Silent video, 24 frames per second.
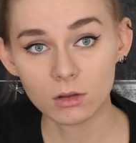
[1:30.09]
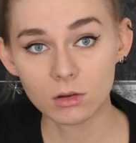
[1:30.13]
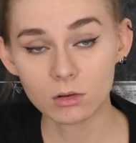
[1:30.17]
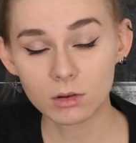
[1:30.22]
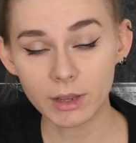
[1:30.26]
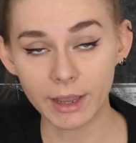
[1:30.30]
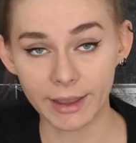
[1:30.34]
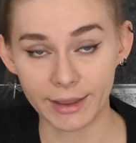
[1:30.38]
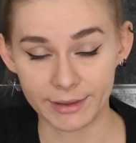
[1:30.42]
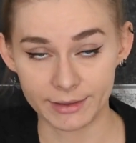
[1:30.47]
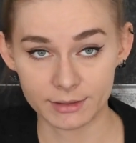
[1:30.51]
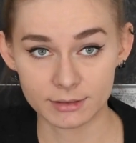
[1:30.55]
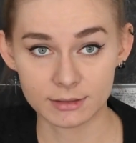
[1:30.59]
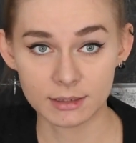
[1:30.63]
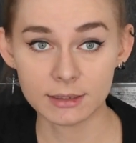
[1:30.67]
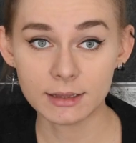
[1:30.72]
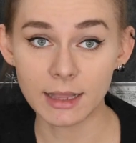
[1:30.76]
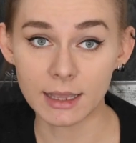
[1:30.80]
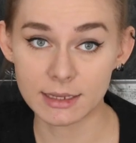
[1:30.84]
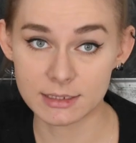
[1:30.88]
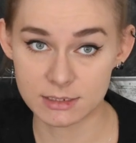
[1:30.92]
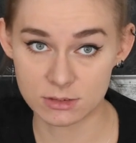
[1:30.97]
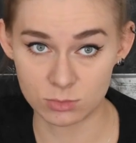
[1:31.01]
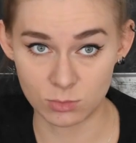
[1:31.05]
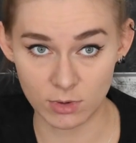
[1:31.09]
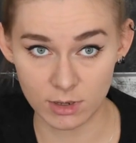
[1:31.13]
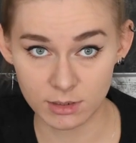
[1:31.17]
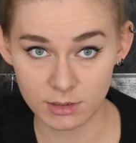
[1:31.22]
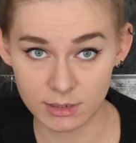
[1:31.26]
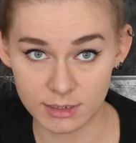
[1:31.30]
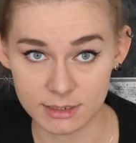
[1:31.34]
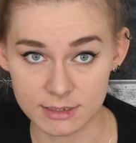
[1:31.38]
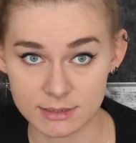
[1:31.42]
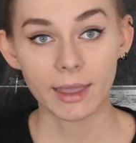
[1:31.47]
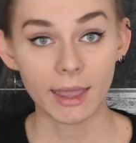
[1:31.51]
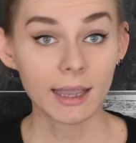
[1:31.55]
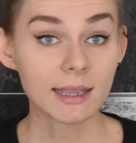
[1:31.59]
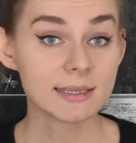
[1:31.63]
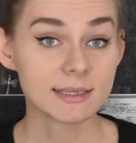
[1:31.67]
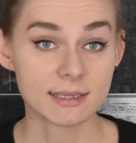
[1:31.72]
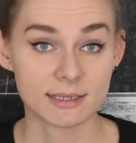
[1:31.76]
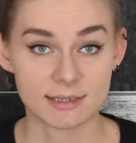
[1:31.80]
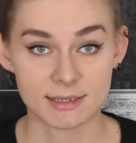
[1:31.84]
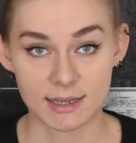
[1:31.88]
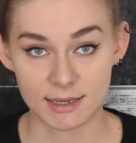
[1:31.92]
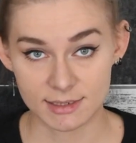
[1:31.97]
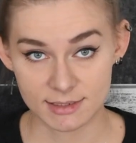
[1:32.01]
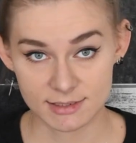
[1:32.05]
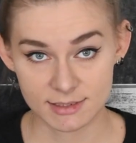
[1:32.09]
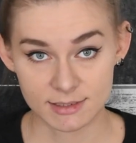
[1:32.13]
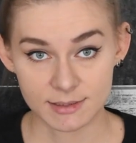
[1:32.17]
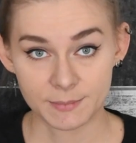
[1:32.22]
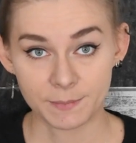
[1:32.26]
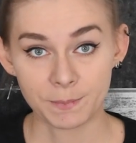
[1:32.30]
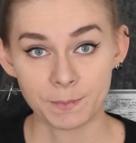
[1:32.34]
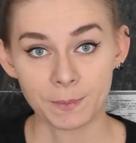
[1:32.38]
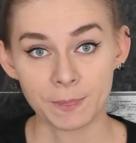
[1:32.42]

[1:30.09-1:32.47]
Okay, the next one is exercise.